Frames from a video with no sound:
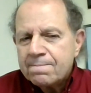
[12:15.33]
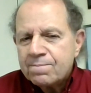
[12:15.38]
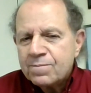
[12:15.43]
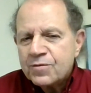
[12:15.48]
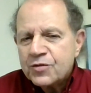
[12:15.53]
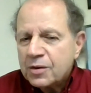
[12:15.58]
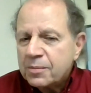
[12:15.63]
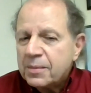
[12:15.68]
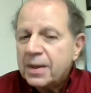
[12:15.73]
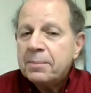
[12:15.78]

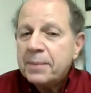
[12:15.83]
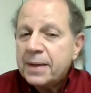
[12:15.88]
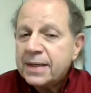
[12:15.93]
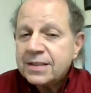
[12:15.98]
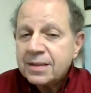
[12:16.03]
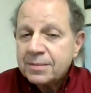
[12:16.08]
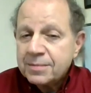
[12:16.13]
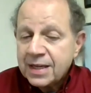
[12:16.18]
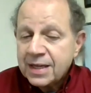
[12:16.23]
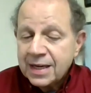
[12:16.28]
So it might be
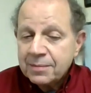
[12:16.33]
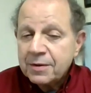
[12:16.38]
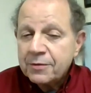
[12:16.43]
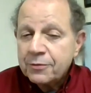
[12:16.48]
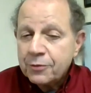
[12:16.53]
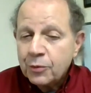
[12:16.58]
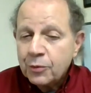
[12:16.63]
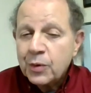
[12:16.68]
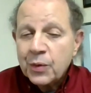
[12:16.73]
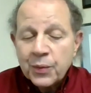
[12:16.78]
some time
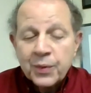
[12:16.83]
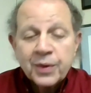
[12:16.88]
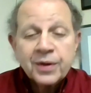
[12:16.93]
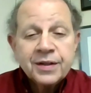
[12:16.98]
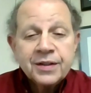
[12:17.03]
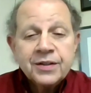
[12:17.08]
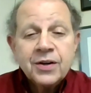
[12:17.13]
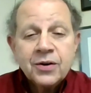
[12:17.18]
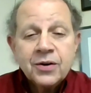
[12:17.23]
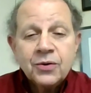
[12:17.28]
before we really
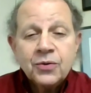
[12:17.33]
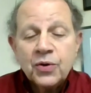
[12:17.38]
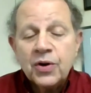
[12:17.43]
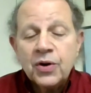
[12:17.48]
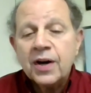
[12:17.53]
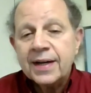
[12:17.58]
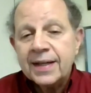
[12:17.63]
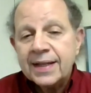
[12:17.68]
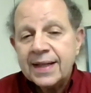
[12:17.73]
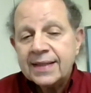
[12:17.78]
know who
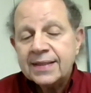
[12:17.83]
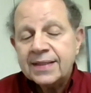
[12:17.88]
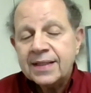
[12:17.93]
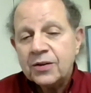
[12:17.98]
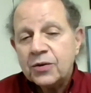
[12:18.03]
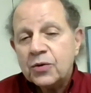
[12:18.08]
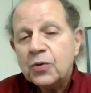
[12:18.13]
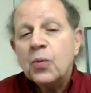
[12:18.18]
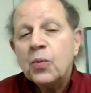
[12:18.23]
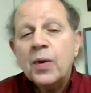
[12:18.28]
got elected or
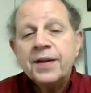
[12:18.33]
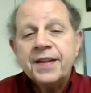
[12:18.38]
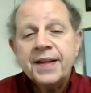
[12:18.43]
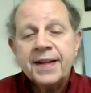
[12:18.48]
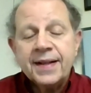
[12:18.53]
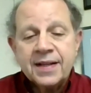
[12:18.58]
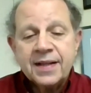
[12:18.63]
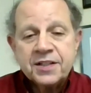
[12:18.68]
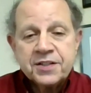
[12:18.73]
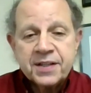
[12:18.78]
who won the
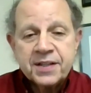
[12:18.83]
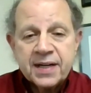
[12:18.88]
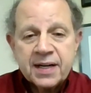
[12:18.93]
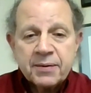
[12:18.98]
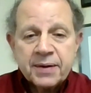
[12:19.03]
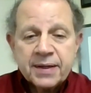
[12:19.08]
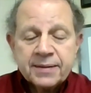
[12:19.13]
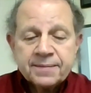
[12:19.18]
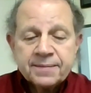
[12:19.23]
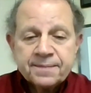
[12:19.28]
election anyway.